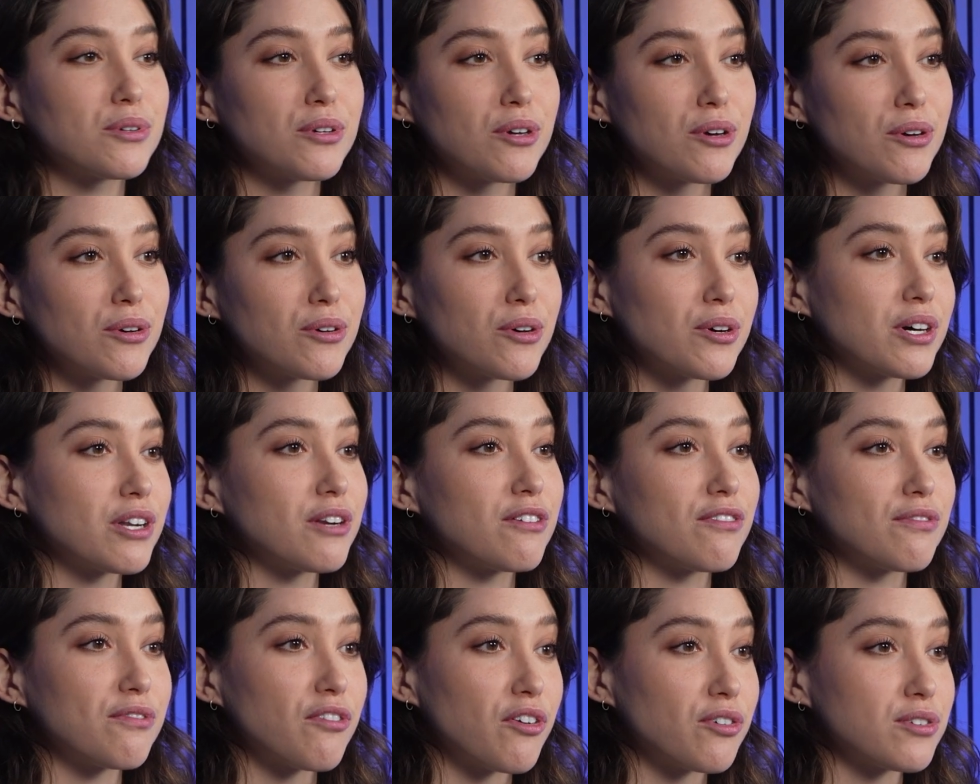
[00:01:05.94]
Google can
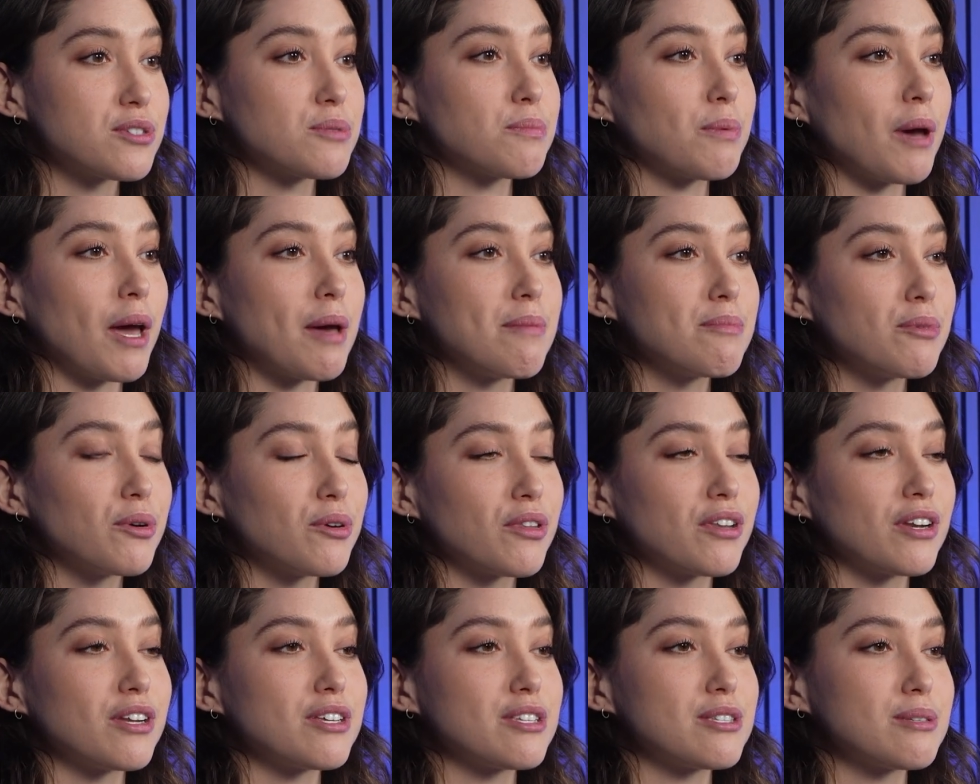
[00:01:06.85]
afford to pay more
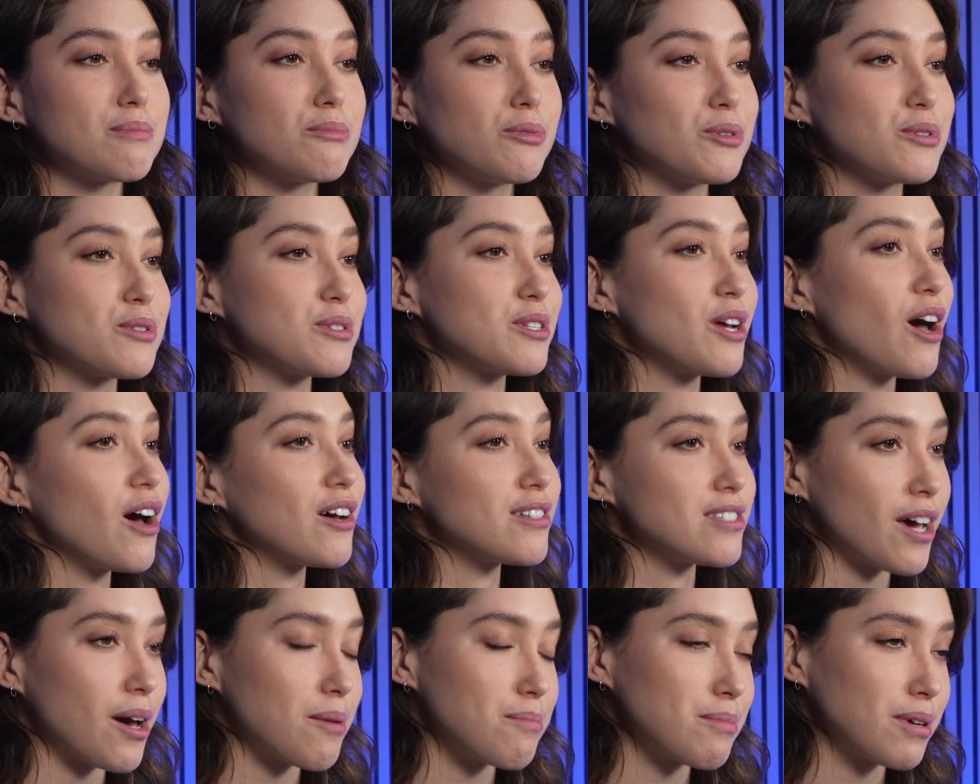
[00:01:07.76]
than a small
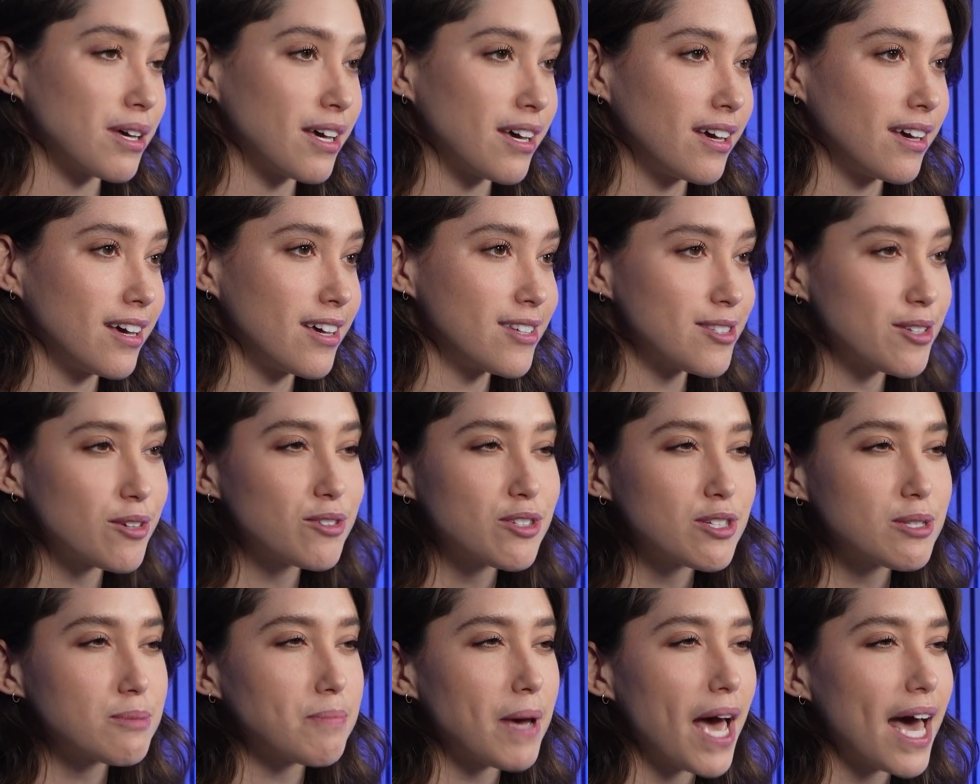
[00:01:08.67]
startup. So
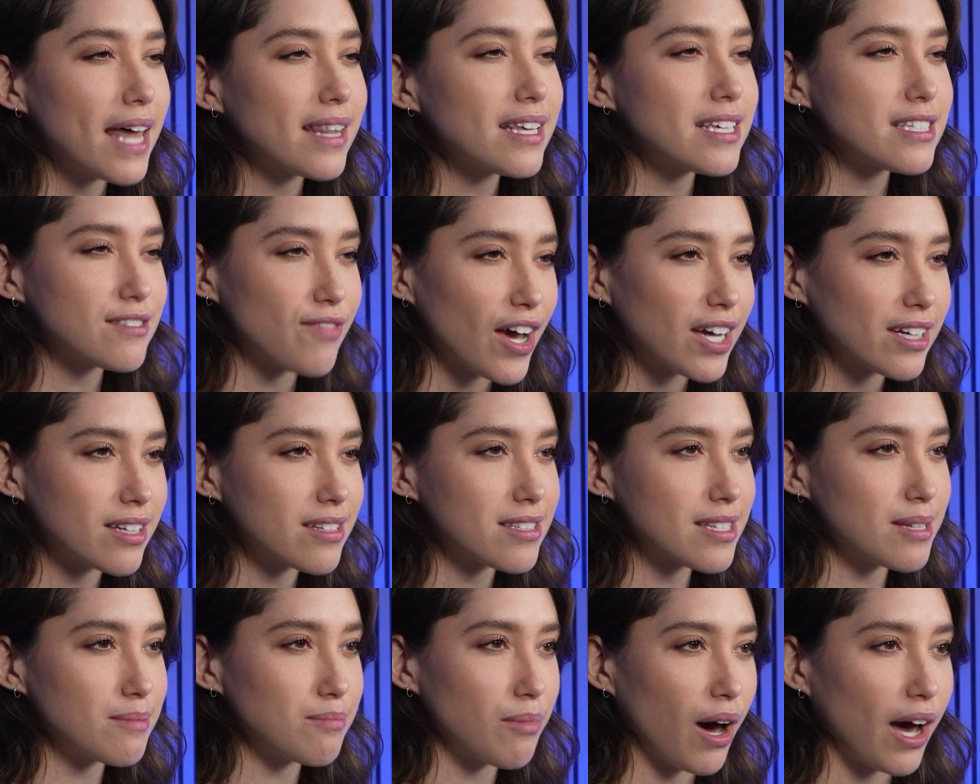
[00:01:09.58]
just bear these factors
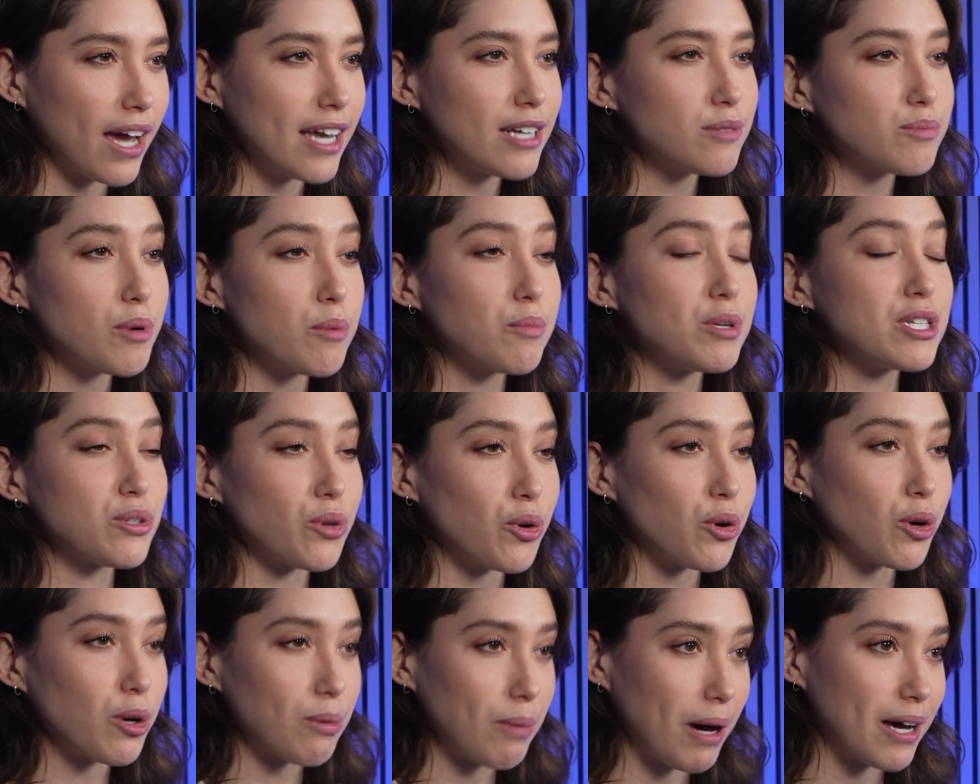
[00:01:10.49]
in mind when we
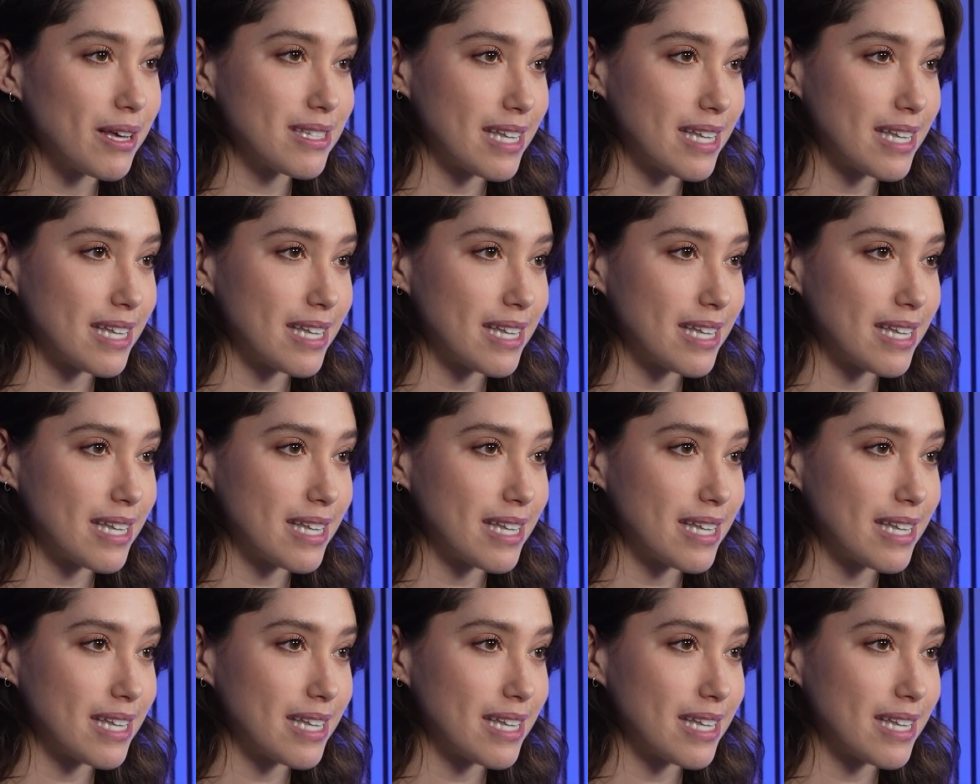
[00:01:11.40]
talk about